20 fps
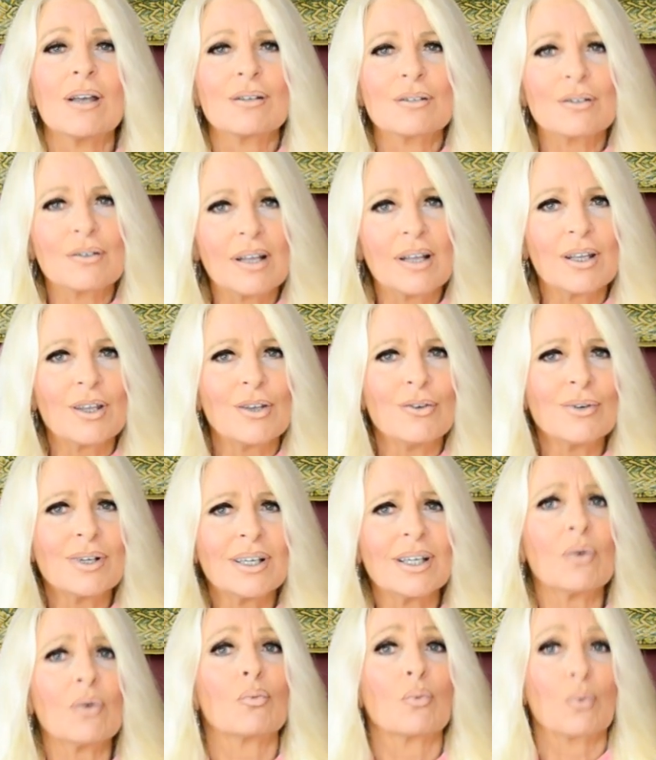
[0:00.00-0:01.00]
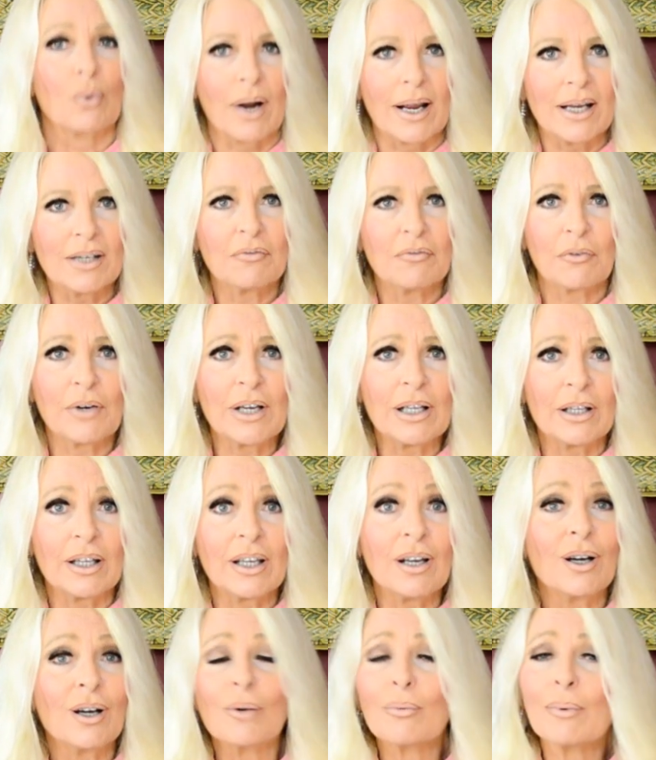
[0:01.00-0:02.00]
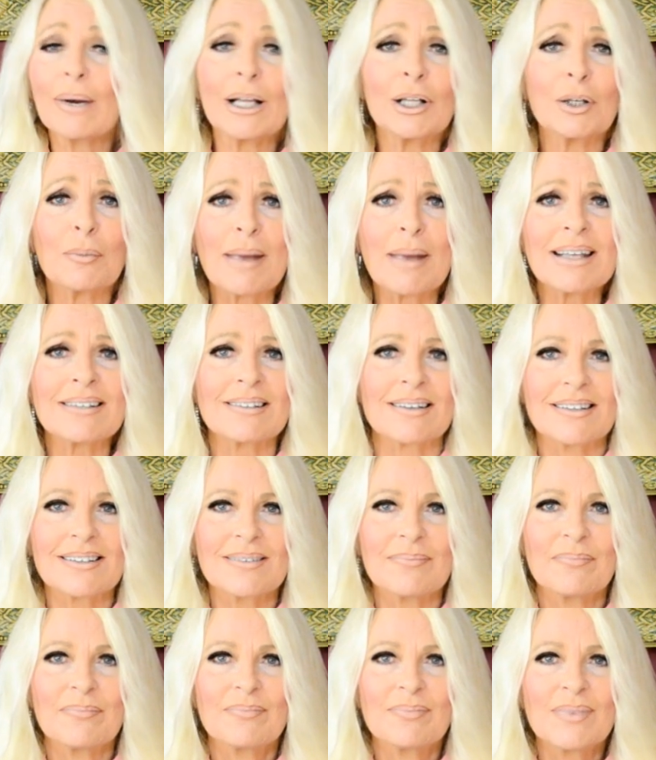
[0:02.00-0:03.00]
so that you can write freely on a regular basis.